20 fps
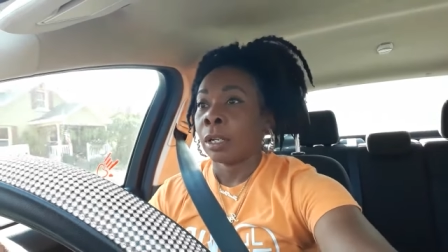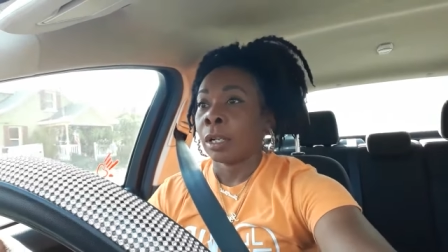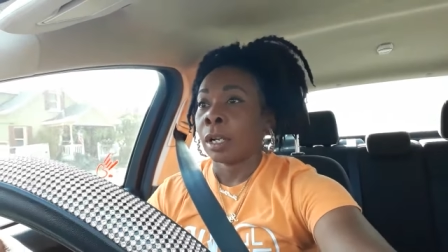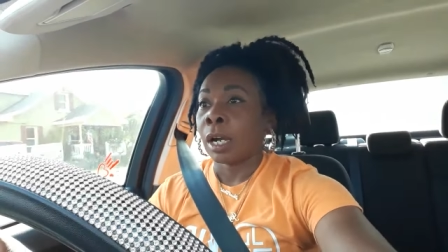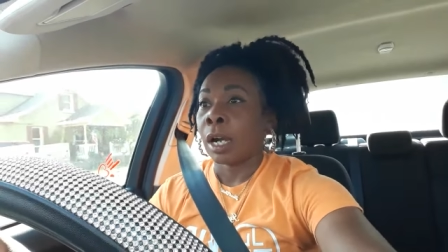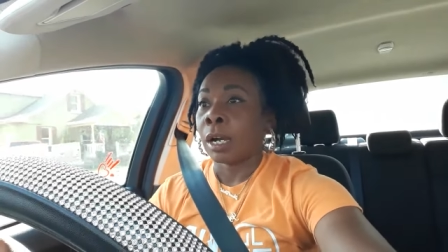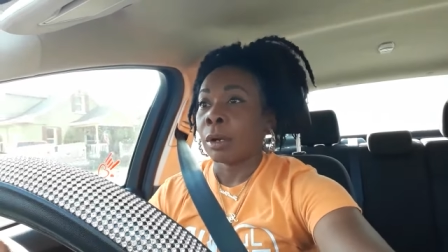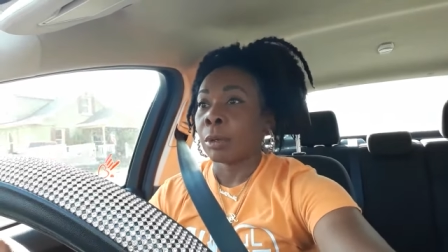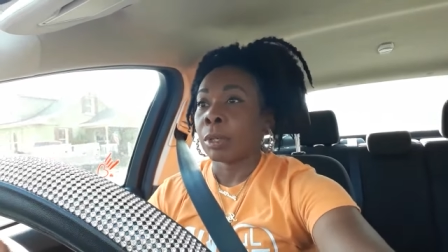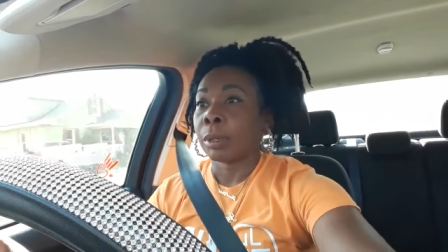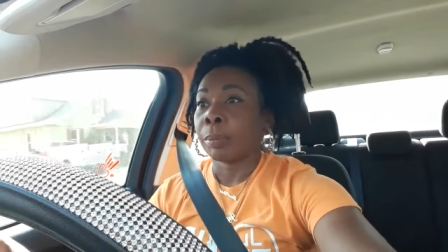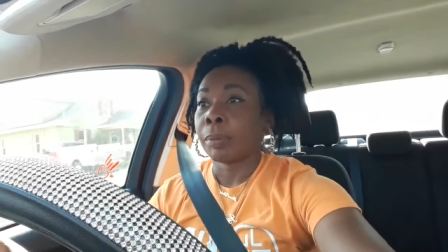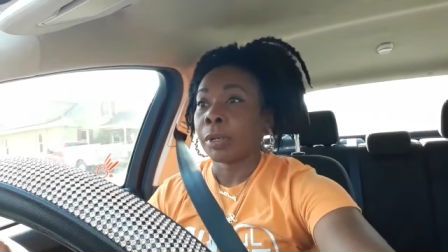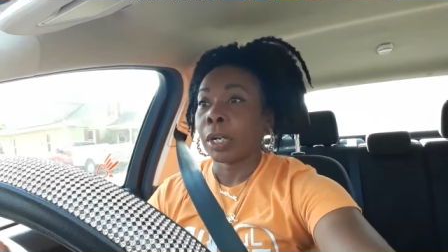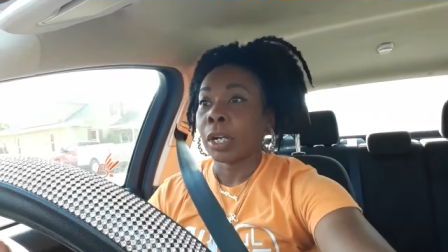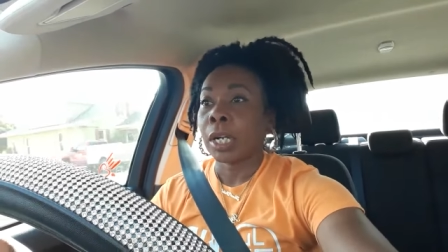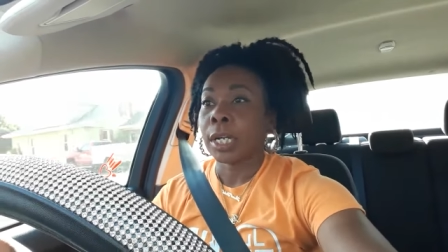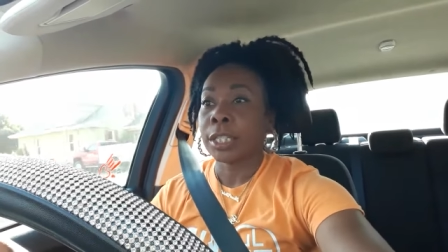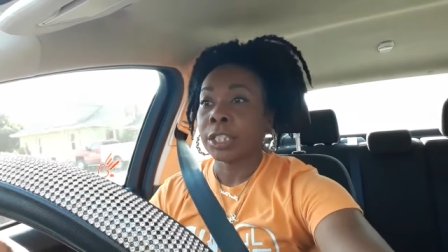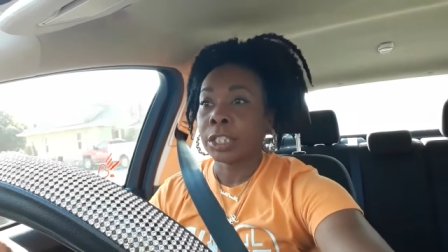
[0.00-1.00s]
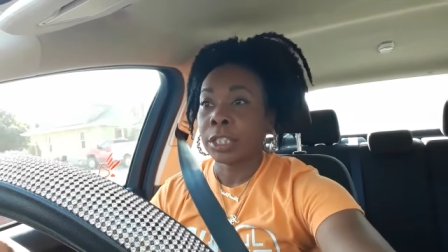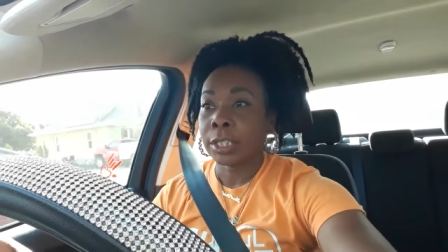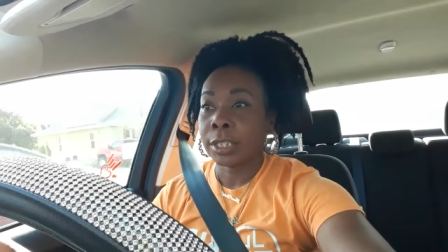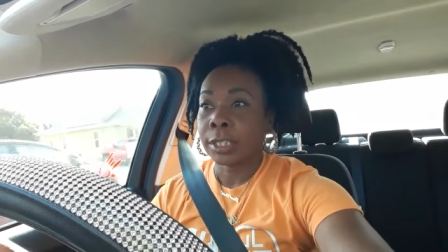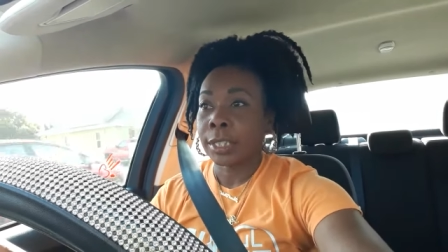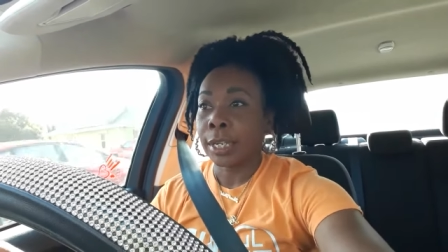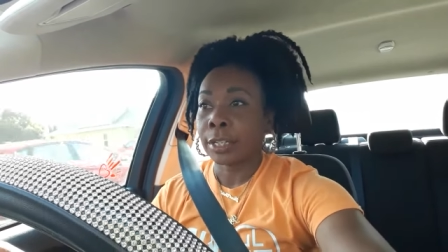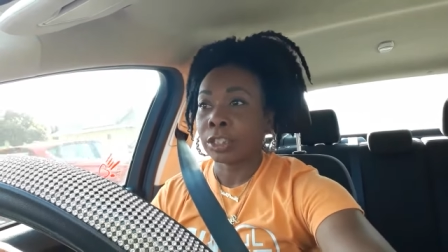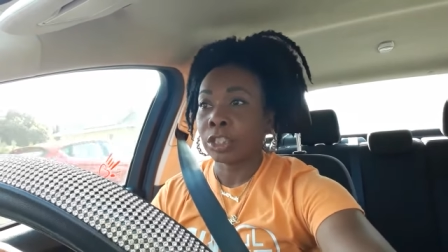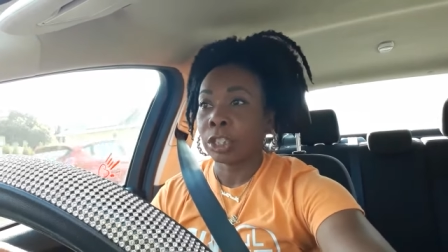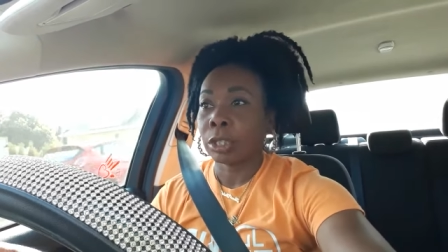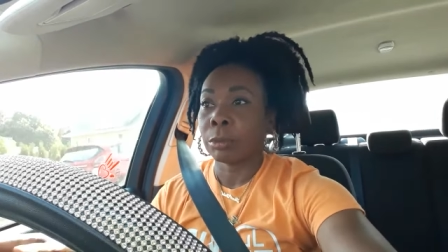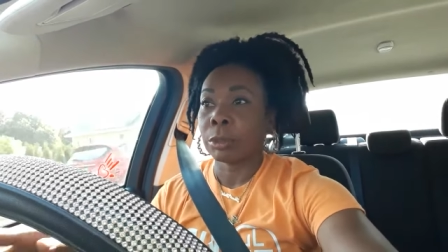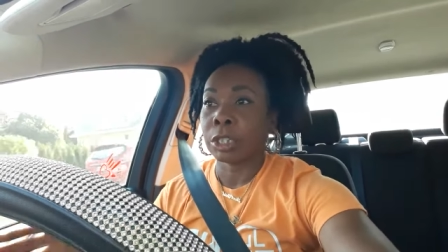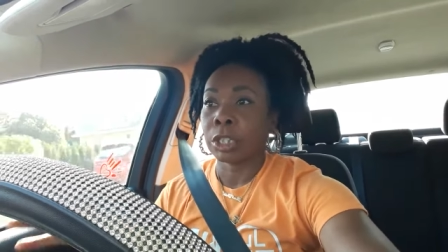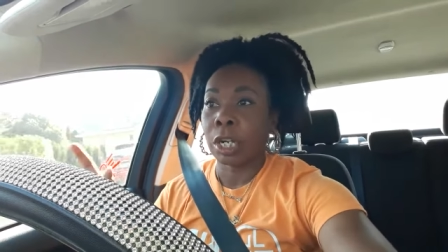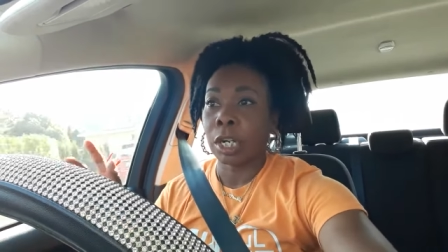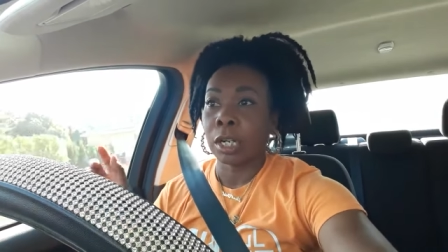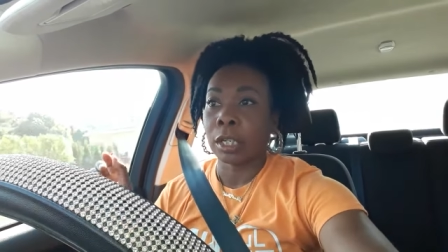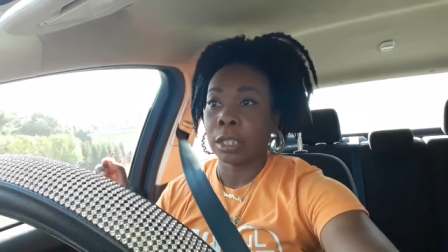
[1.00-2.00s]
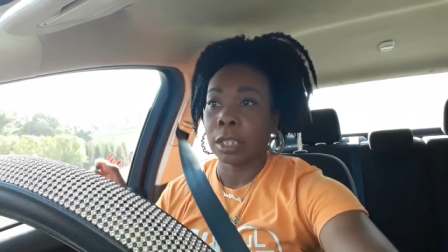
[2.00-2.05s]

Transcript: Our percussion section, which are,